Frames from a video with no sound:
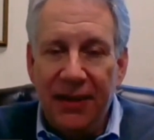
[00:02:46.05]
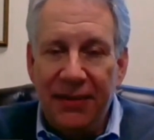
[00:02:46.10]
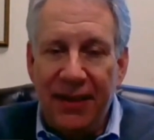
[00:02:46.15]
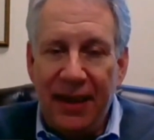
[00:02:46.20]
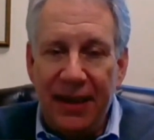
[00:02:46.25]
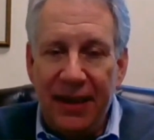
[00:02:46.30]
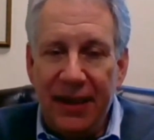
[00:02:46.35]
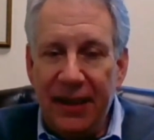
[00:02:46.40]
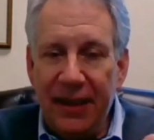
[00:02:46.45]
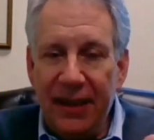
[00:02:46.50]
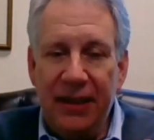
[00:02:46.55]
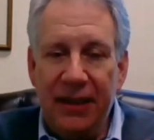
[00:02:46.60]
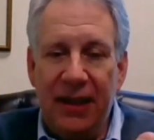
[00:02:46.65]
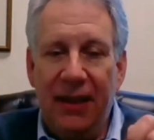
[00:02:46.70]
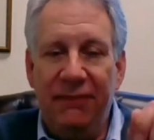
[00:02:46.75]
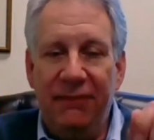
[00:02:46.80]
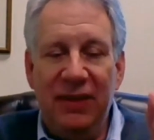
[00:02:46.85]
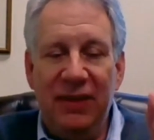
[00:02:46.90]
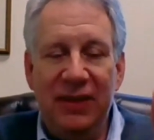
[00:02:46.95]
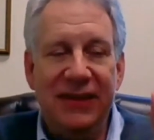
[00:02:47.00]
that in and
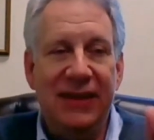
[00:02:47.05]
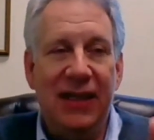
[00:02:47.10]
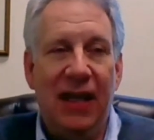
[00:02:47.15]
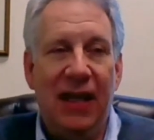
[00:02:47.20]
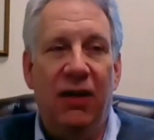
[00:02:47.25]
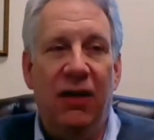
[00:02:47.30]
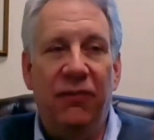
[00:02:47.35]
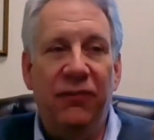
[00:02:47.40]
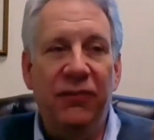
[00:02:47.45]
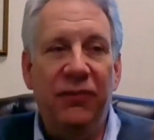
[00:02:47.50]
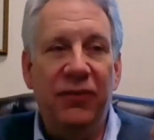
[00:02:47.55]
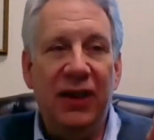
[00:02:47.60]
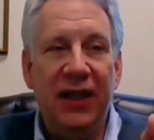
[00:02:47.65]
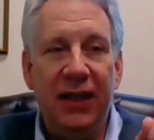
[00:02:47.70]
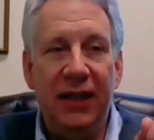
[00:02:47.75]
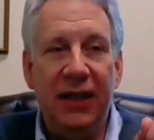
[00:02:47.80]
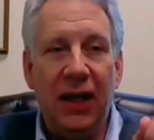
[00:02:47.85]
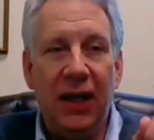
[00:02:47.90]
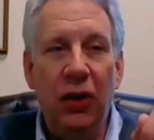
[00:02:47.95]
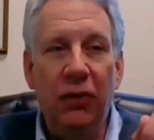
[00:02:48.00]
of itself
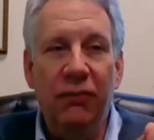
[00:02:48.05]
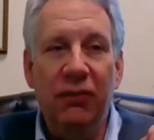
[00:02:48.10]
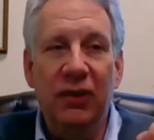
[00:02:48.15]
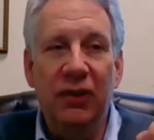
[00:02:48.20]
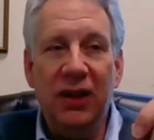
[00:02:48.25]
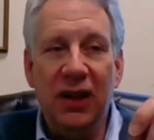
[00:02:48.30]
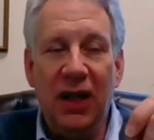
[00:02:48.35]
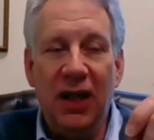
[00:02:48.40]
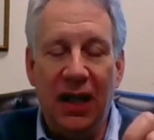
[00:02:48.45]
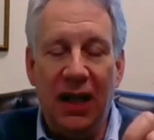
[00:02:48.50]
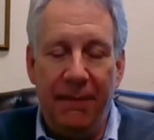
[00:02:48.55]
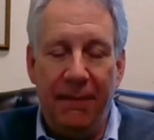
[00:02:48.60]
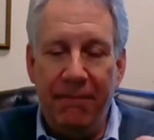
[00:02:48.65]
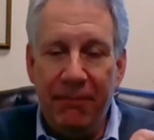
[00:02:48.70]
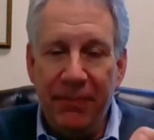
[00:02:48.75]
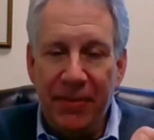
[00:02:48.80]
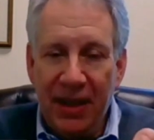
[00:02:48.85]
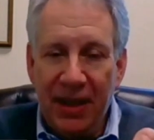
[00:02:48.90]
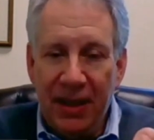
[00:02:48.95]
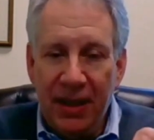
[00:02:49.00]
can overcome